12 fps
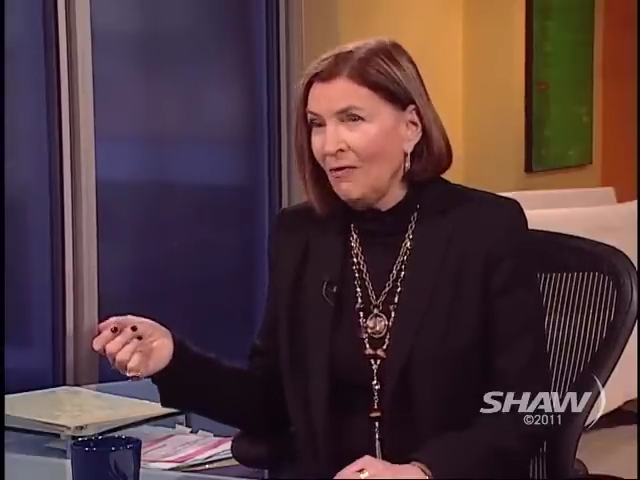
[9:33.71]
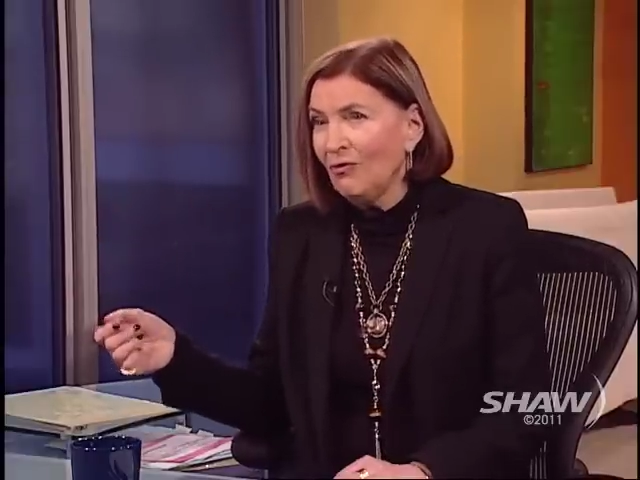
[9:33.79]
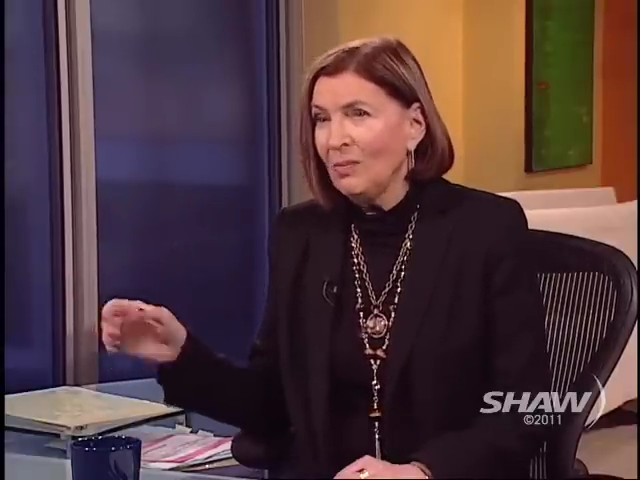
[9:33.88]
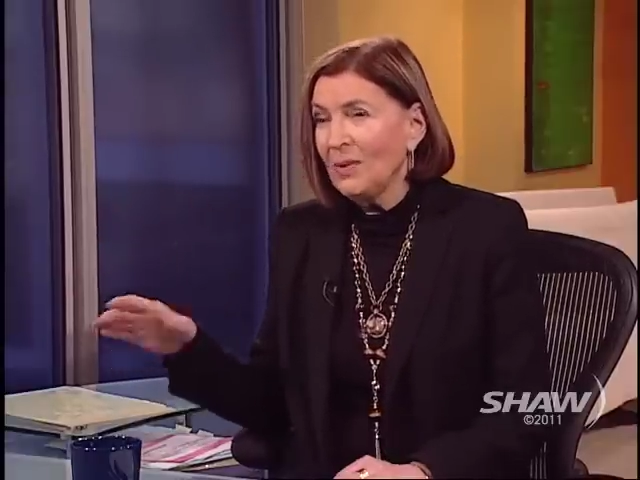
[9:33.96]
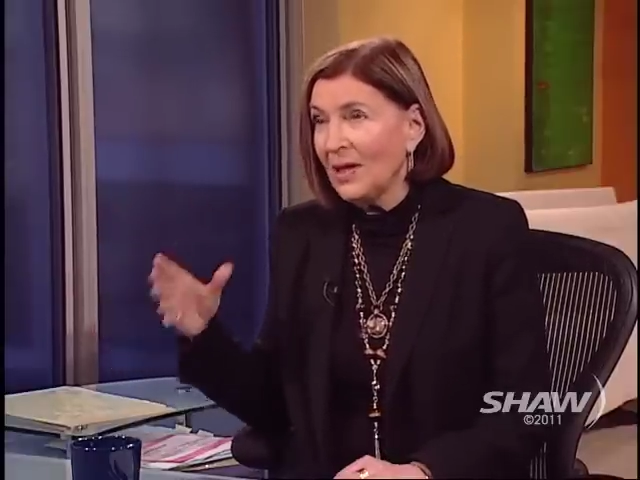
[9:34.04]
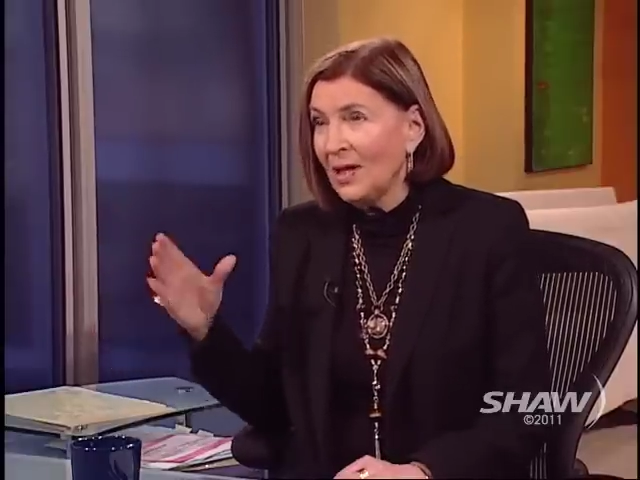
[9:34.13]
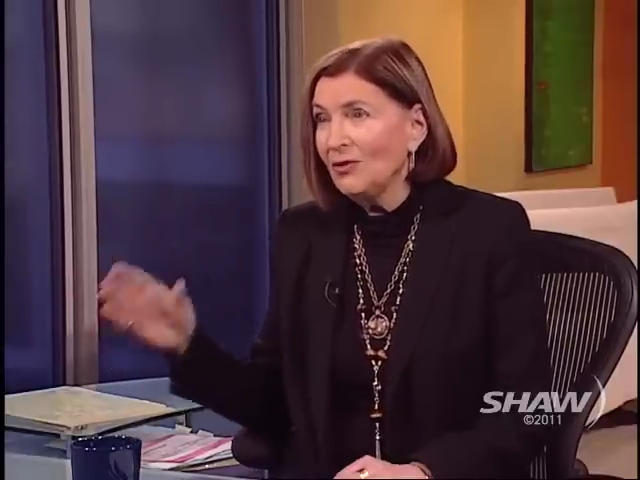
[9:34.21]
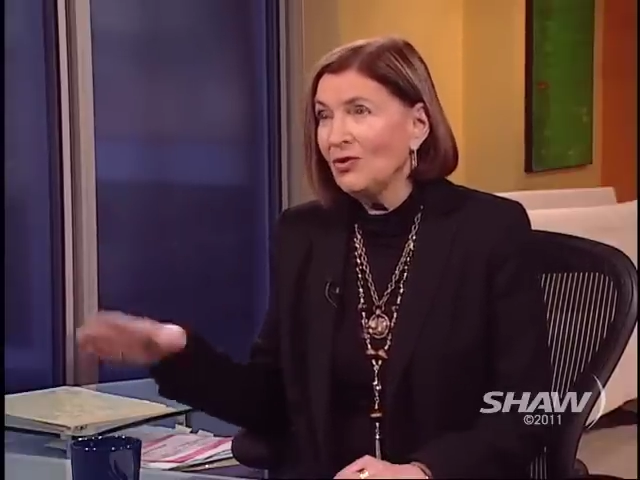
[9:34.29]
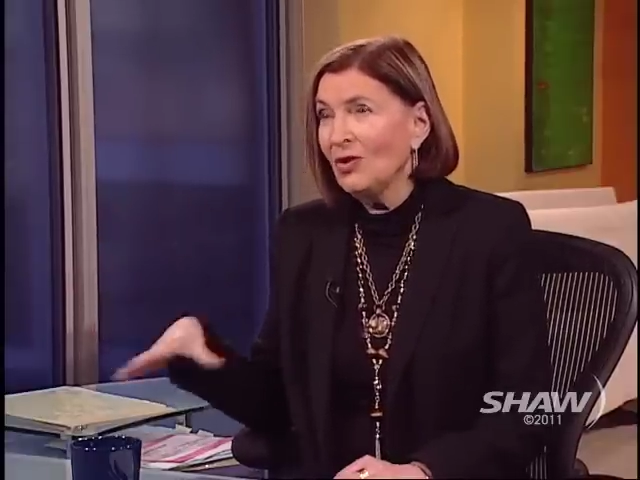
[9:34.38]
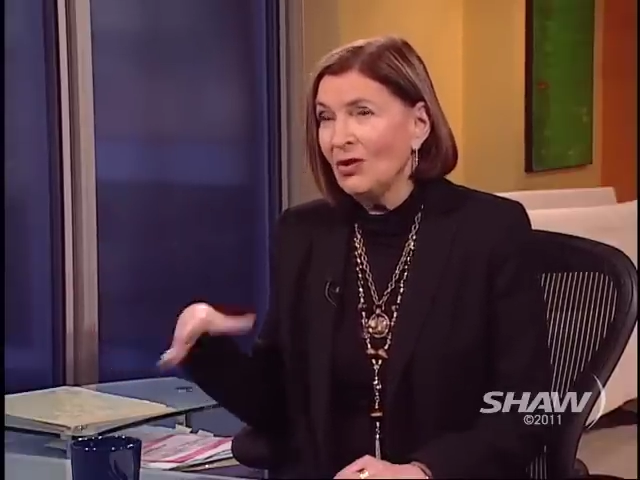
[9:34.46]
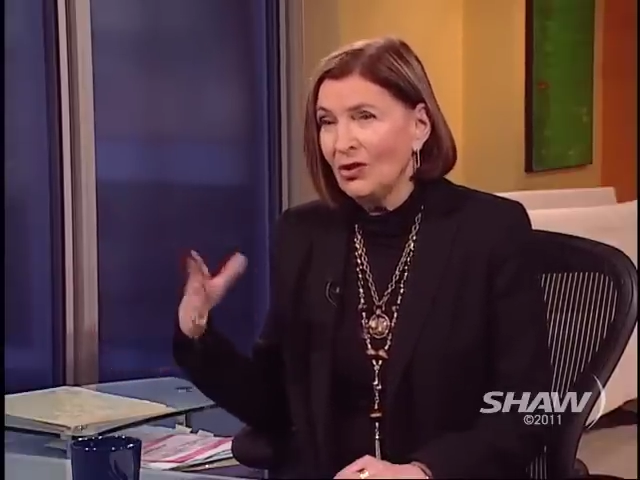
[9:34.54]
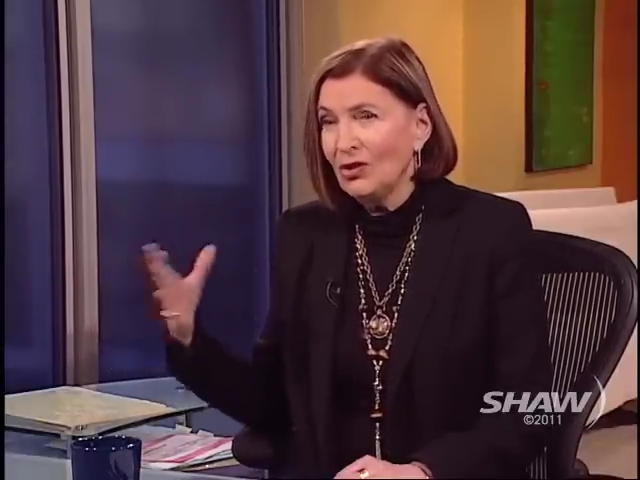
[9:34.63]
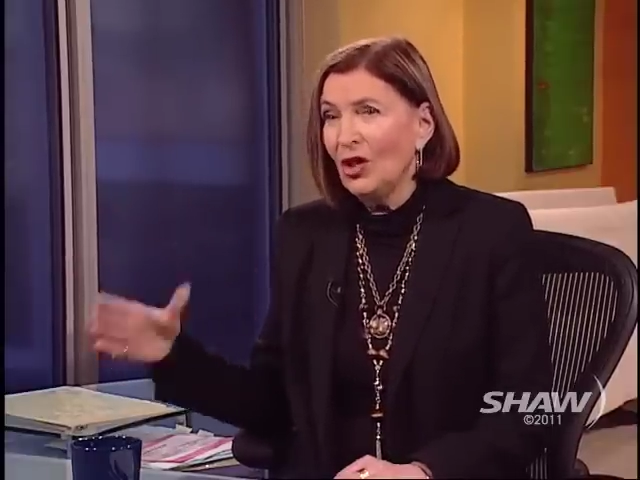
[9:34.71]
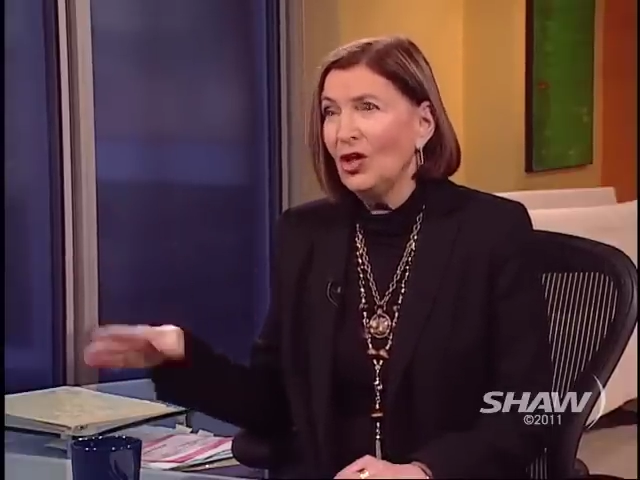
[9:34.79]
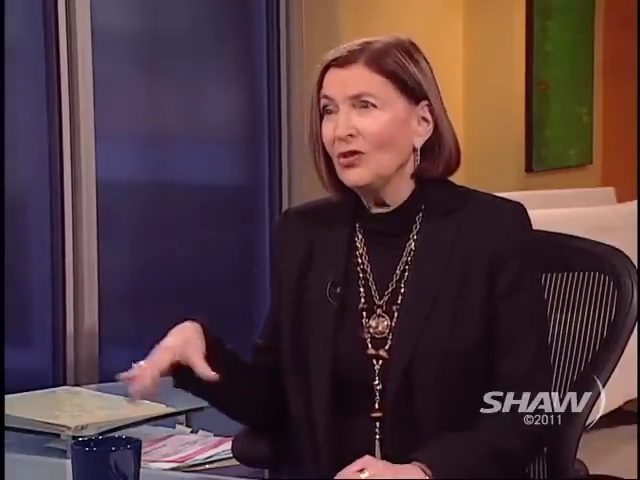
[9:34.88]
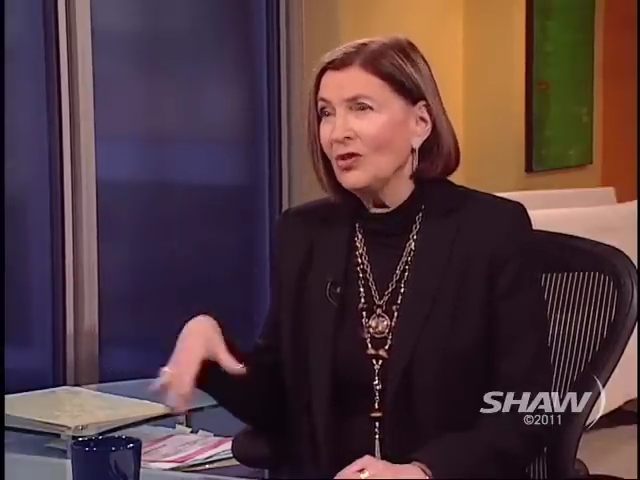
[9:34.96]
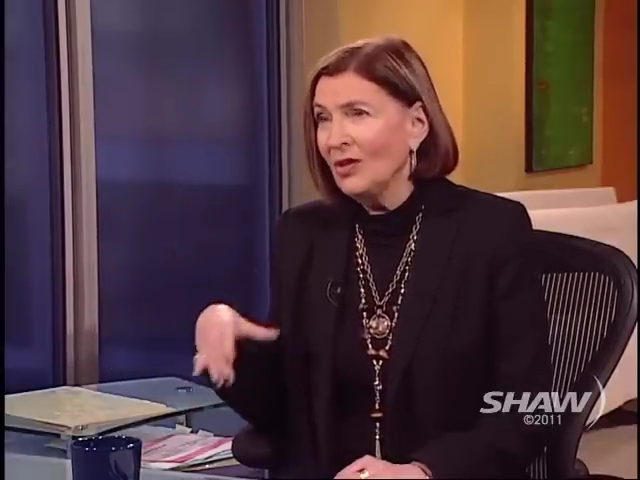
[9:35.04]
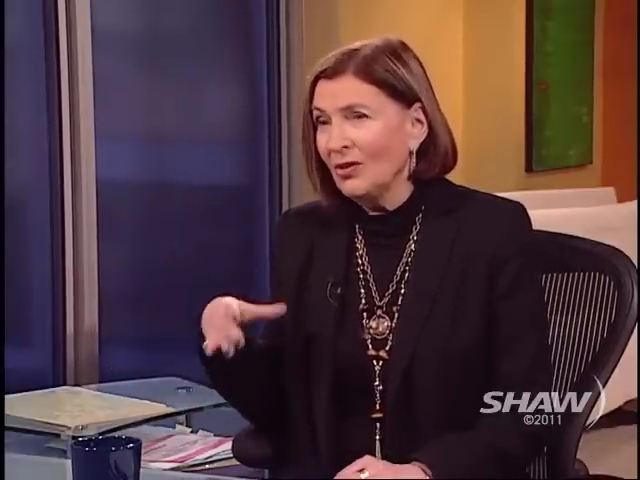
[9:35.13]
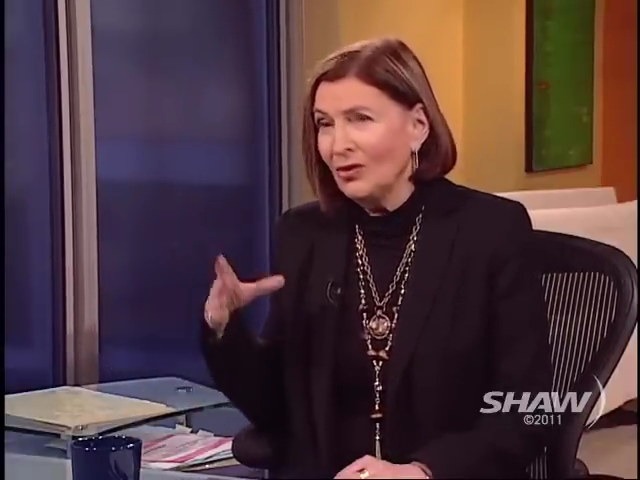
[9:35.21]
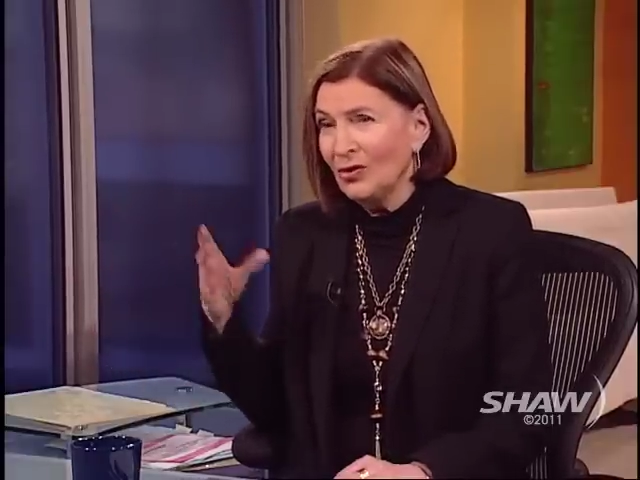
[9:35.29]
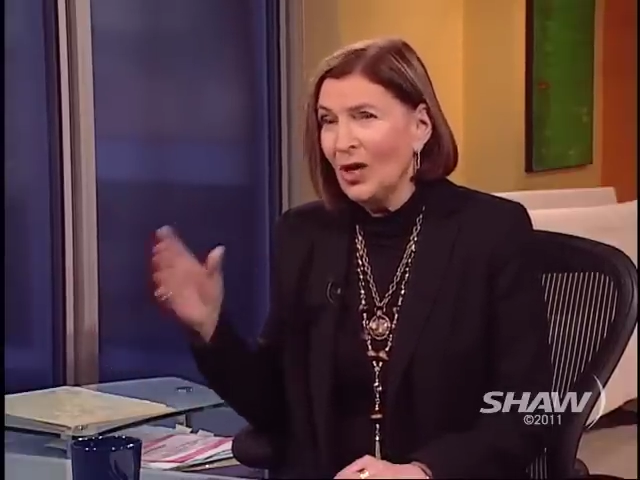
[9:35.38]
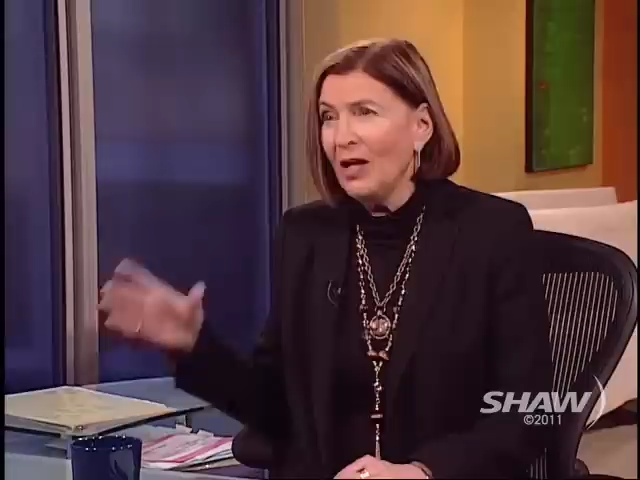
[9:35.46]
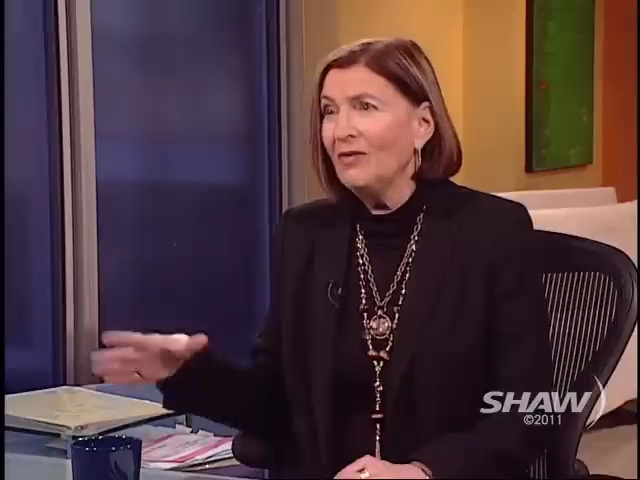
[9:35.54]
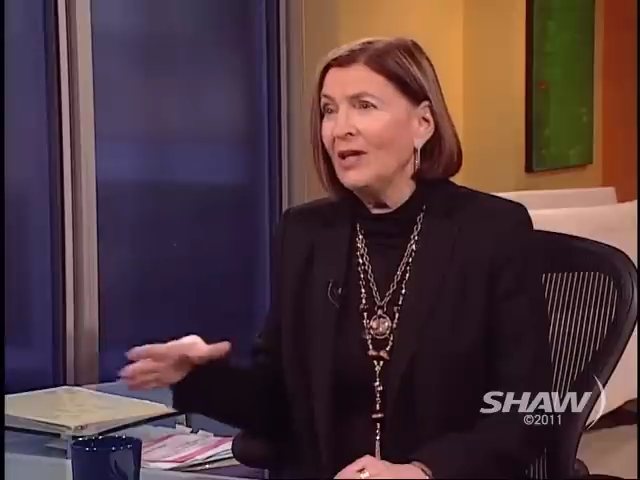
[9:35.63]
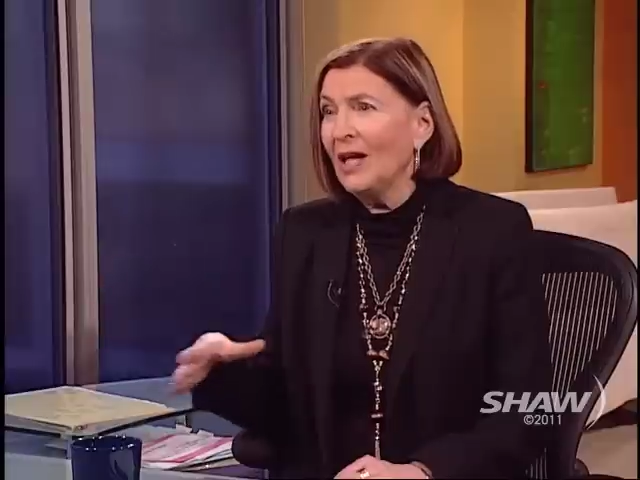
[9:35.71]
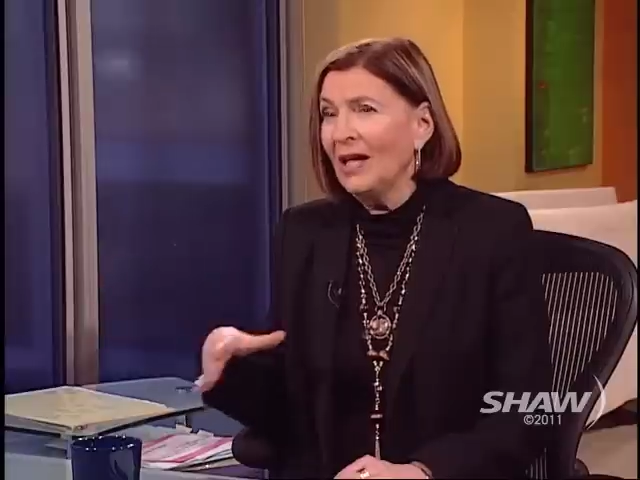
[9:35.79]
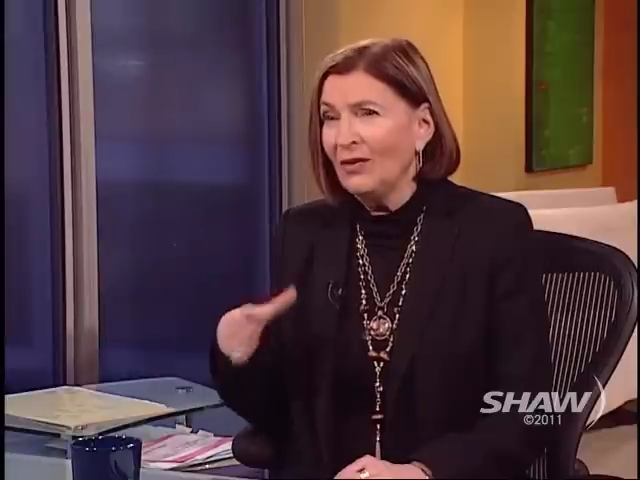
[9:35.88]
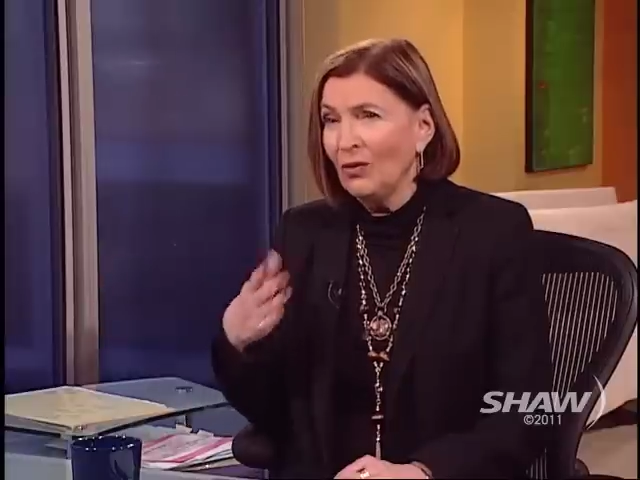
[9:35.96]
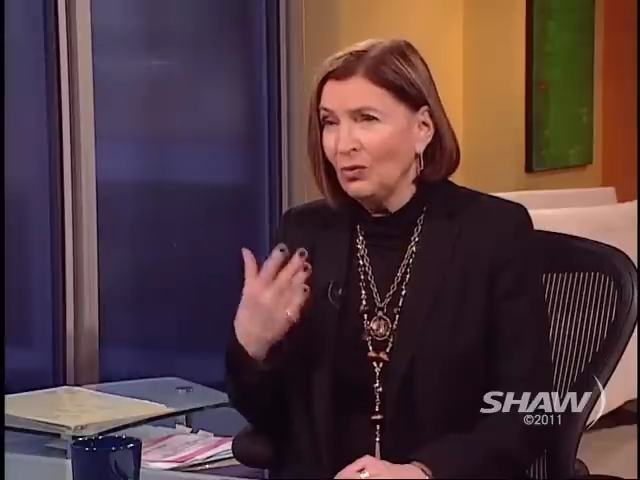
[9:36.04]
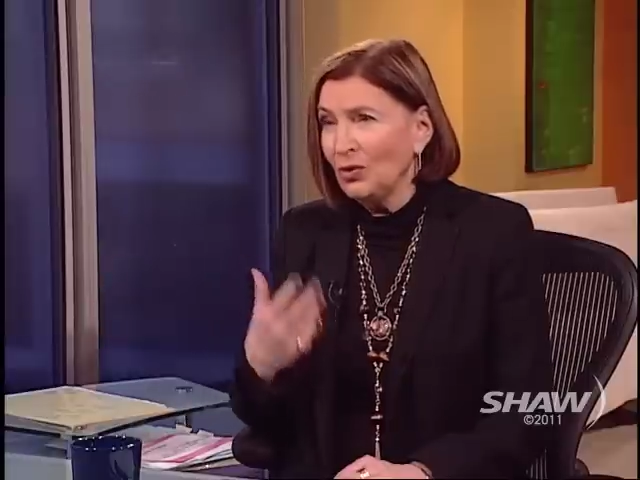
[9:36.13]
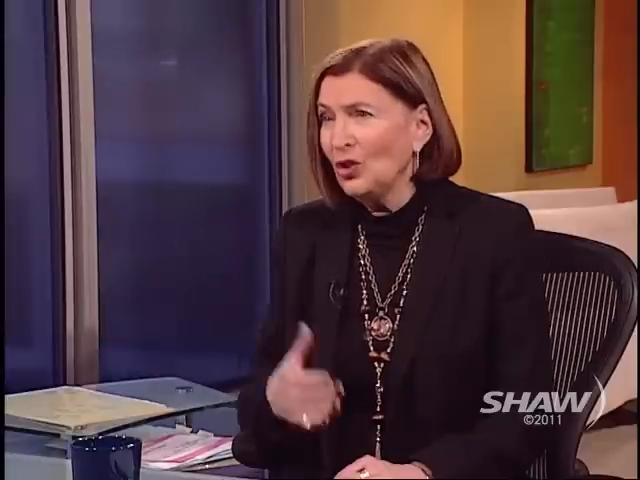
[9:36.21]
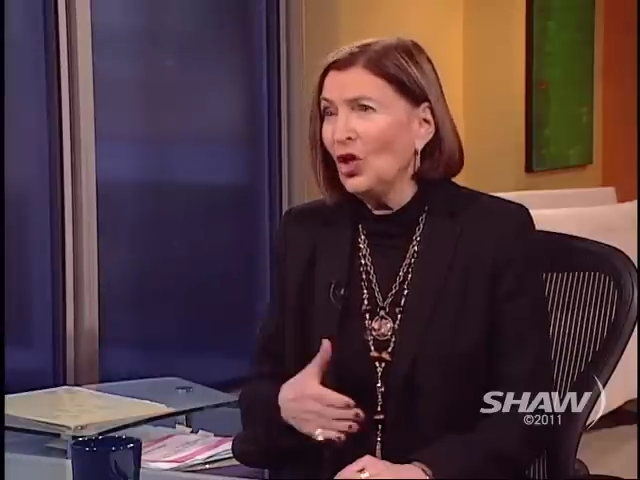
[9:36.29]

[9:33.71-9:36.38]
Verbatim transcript: from the kids and the dogs and the driving and the yeah.